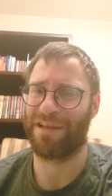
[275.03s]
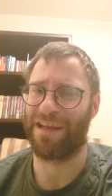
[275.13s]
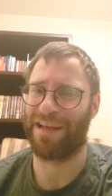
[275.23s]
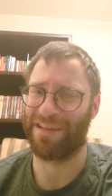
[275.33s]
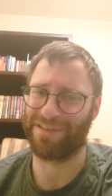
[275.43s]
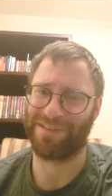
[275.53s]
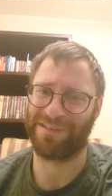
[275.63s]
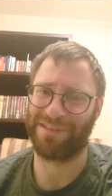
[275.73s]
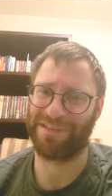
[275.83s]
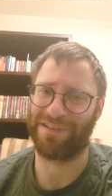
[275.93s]
and
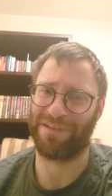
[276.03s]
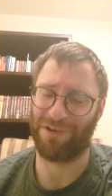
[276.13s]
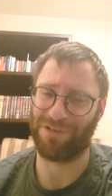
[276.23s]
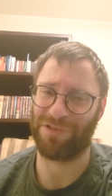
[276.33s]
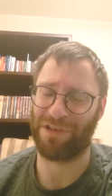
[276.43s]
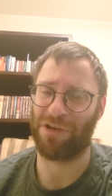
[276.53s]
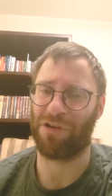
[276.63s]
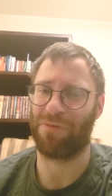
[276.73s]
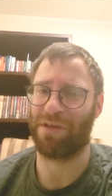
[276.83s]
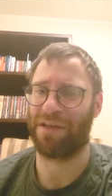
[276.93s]
uh, also
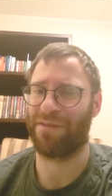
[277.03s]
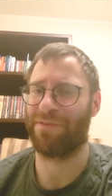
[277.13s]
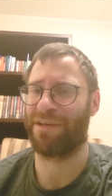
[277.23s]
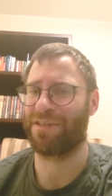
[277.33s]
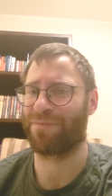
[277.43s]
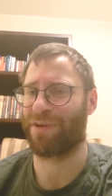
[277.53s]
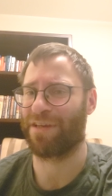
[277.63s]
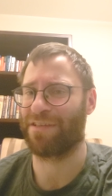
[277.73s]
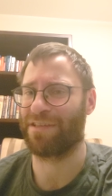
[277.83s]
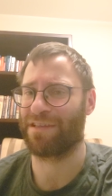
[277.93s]
economically because
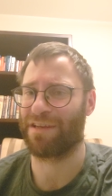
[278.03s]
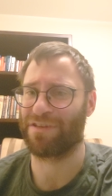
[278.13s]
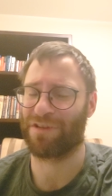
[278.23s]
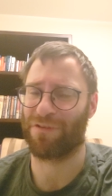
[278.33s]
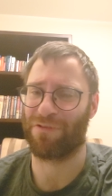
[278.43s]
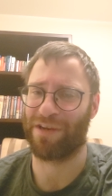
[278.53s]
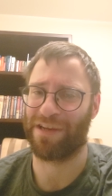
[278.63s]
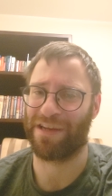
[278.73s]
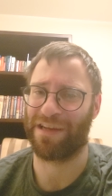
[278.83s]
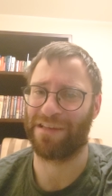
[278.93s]
prices are
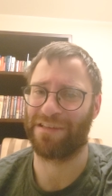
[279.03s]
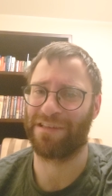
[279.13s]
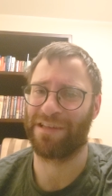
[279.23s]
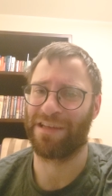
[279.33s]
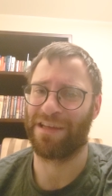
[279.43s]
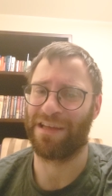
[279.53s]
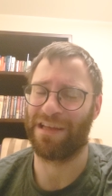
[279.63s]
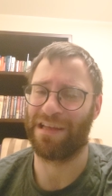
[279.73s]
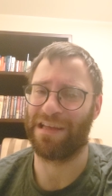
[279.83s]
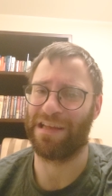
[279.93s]
soaring and
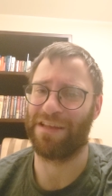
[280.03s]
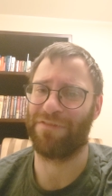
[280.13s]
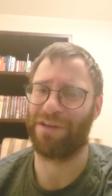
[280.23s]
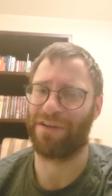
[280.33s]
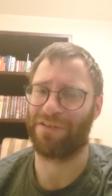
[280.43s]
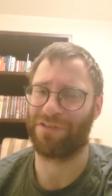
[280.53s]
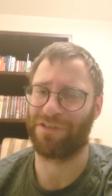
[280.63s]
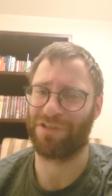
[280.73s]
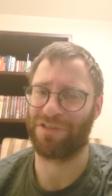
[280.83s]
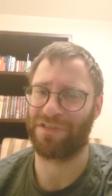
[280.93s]
uh, living
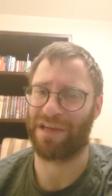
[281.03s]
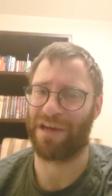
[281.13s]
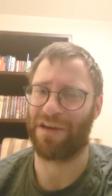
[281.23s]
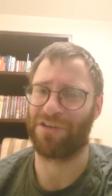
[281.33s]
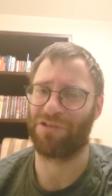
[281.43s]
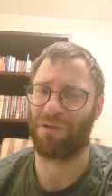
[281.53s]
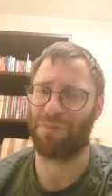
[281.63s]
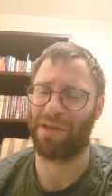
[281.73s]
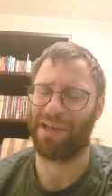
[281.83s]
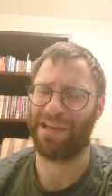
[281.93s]
conditions are
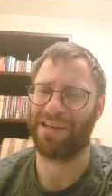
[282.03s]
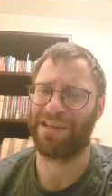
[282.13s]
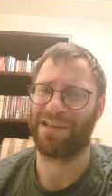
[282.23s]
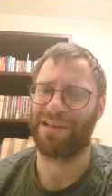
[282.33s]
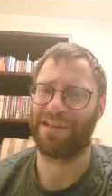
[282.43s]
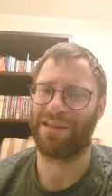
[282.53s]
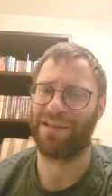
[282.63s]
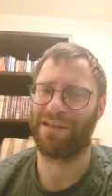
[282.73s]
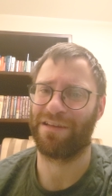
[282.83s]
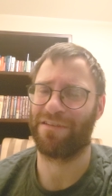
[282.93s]
dropping
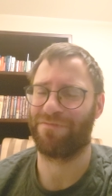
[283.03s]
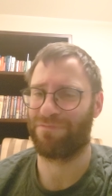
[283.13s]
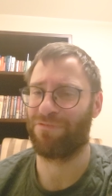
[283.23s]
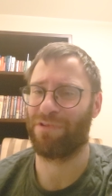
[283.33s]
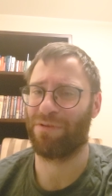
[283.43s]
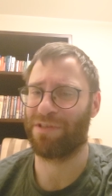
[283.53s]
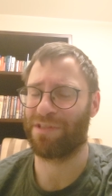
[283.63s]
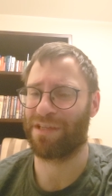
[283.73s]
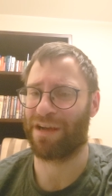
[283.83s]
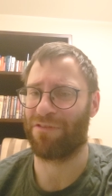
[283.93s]
we will
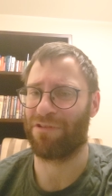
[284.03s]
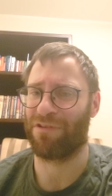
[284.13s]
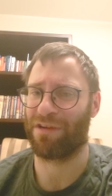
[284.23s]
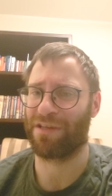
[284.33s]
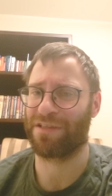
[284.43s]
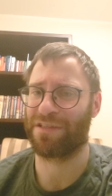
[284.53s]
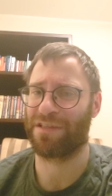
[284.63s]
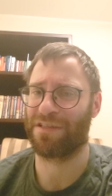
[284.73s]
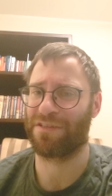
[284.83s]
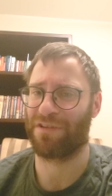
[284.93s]
see how long it's,
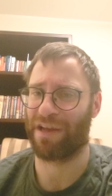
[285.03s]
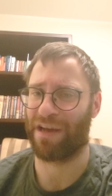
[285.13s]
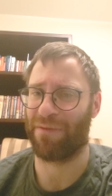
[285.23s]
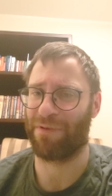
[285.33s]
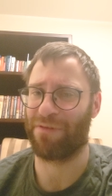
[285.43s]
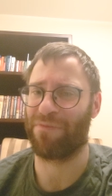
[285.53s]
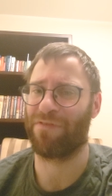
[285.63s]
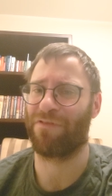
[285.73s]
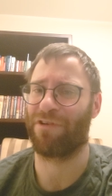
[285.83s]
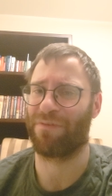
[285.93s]
it's gonna happen
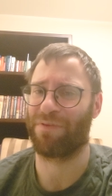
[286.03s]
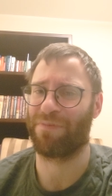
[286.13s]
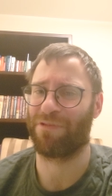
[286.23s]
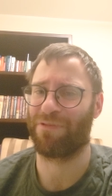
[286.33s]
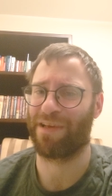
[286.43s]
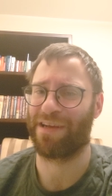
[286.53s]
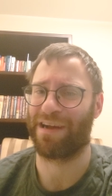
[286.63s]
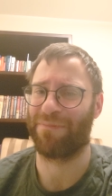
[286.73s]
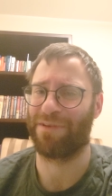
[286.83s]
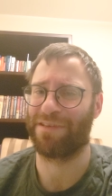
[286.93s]
before people wake
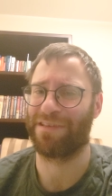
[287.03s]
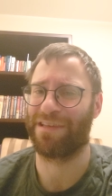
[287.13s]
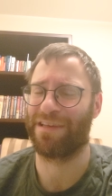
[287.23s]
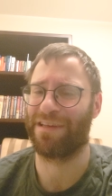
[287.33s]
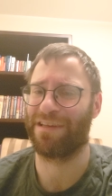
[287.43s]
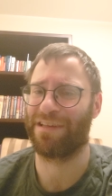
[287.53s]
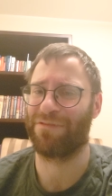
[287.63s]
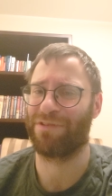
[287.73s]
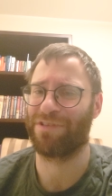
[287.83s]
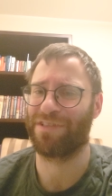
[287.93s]
up and they, they
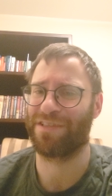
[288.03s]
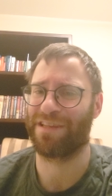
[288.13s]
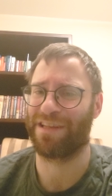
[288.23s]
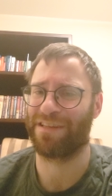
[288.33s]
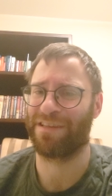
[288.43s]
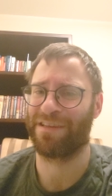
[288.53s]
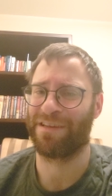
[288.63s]
will see that